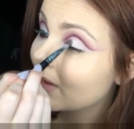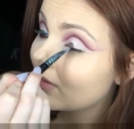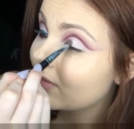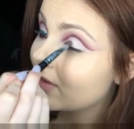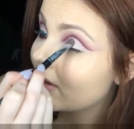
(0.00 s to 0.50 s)

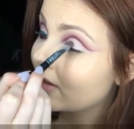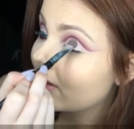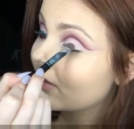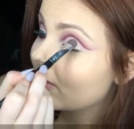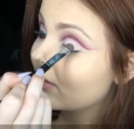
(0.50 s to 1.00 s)
over the
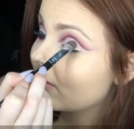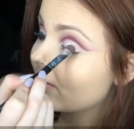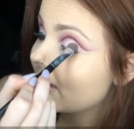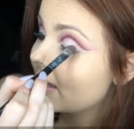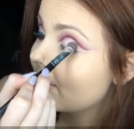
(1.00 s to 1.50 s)

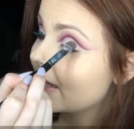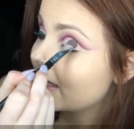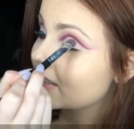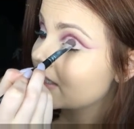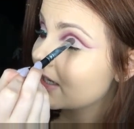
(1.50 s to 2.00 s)
cream
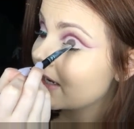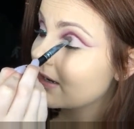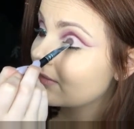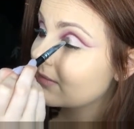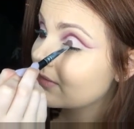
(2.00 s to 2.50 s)

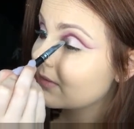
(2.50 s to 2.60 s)
eyeshadow.